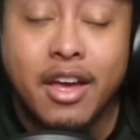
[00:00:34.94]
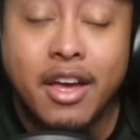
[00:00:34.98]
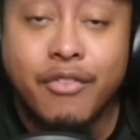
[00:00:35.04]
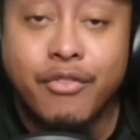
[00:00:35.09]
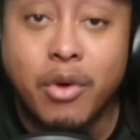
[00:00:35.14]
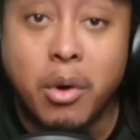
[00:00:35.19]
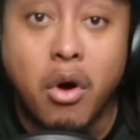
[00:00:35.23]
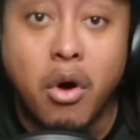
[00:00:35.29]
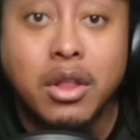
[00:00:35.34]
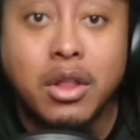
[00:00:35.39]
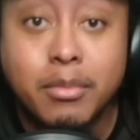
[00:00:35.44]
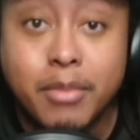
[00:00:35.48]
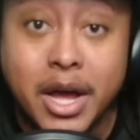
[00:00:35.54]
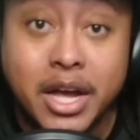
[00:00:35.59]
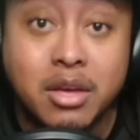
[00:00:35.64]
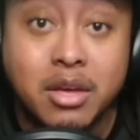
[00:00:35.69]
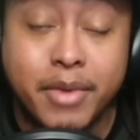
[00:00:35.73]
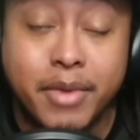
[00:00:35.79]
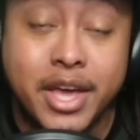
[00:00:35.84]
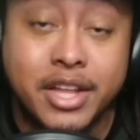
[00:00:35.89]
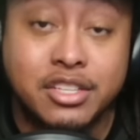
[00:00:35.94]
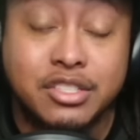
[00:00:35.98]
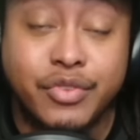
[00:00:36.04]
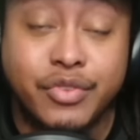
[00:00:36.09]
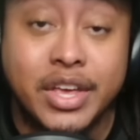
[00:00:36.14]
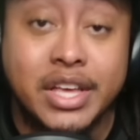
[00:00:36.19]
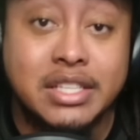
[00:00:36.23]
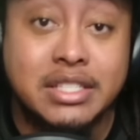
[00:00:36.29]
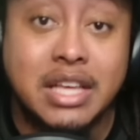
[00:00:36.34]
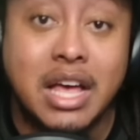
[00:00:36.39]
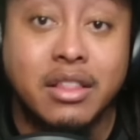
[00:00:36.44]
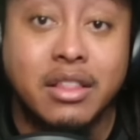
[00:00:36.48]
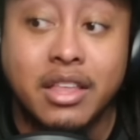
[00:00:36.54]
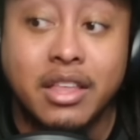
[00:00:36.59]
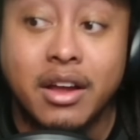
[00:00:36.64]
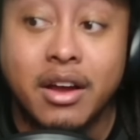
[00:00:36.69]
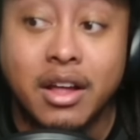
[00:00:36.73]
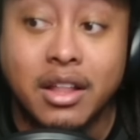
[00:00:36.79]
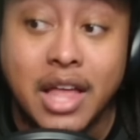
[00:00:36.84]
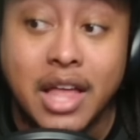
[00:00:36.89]
for all of my Commanders fans out
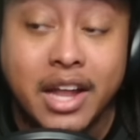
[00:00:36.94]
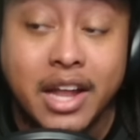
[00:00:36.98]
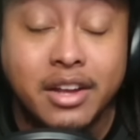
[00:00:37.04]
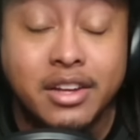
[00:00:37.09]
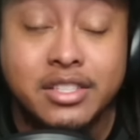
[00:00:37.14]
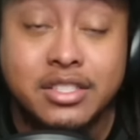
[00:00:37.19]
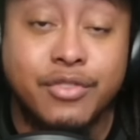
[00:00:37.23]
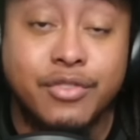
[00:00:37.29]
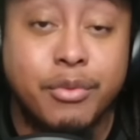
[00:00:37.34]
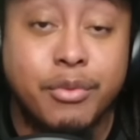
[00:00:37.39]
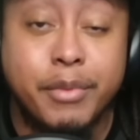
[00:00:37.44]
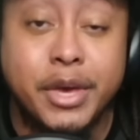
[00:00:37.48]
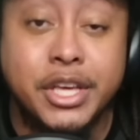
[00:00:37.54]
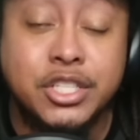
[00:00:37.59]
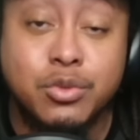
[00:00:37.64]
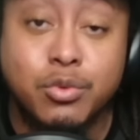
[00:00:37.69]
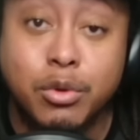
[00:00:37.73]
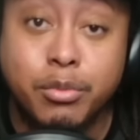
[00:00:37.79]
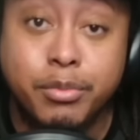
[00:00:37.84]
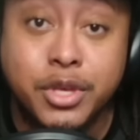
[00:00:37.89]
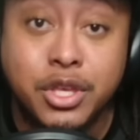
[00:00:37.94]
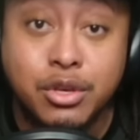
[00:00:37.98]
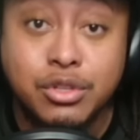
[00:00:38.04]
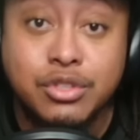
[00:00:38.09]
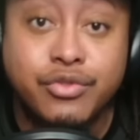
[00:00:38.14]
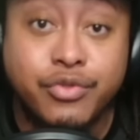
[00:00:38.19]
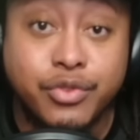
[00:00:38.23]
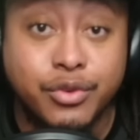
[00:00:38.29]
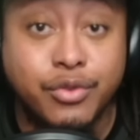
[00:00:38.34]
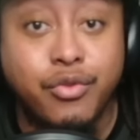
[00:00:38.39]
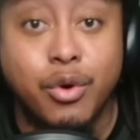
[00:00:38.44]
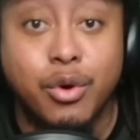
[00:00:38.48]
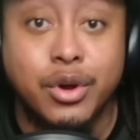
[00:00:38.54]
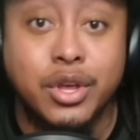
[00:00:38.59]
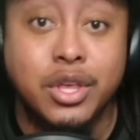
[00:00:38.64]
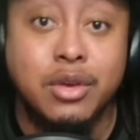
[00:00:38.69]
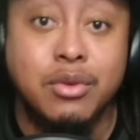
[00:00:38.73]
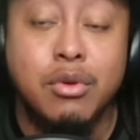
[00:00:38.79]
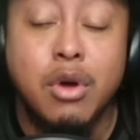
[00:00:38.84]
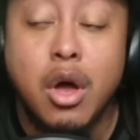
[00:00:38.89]
there, a lot of this information will be useful for
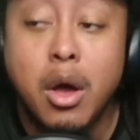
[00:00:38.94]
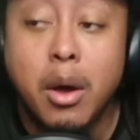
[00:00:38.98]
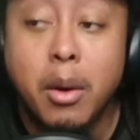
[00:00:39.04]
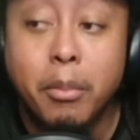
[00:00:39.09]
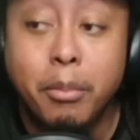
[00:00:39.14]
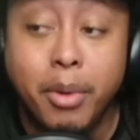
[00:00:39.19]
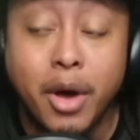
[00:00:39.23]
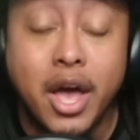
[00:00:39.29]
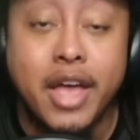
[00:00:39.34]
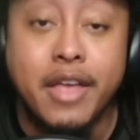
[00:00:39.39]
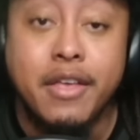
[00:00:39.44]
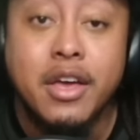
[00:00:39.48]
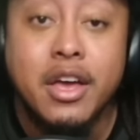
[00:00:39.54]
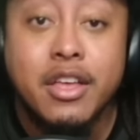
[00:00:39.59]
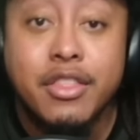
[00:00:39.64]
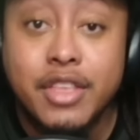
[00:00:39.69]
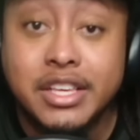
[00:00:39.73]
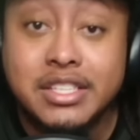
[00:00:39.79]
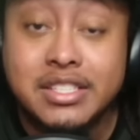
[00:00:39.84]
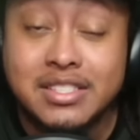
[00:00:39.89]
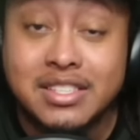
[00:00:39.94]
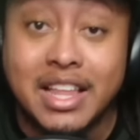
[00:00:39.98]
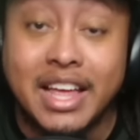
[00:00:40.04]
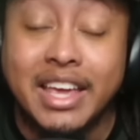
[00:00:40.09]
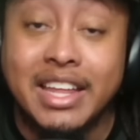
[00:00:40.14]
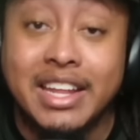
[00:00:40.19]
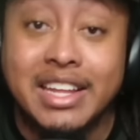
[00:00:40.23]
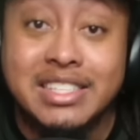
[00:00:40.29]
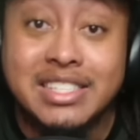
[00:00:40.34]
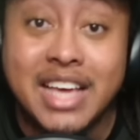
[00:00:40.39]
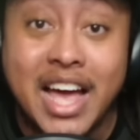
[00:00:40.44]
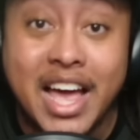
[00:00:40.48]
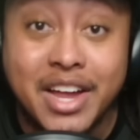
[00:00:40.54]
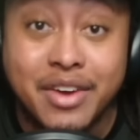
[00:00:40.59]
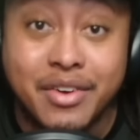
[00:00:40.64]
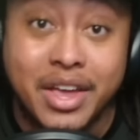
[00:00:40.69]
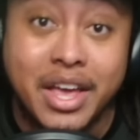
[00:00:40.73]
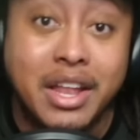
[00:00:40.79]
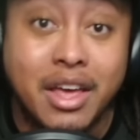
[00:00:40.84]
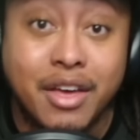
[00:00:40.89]
you, but this is like an
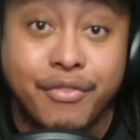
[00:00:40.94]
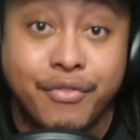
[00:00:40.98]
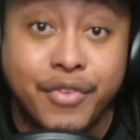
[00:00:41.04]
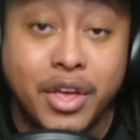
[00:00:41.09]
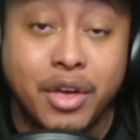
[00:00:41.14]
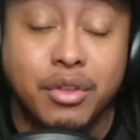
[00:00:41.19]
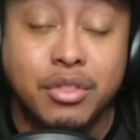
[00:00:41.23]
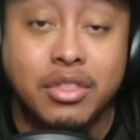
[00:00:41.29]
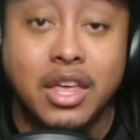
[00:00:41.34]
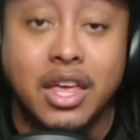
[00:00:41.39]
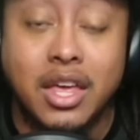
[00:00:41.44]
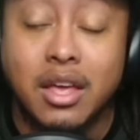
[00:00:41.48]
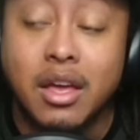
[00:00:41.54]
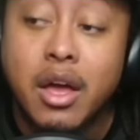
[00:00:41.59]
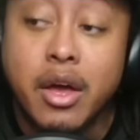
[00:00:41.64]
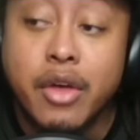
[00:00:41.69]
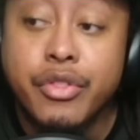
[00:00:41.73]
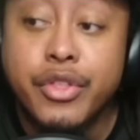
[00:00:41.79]
entire NFL thing.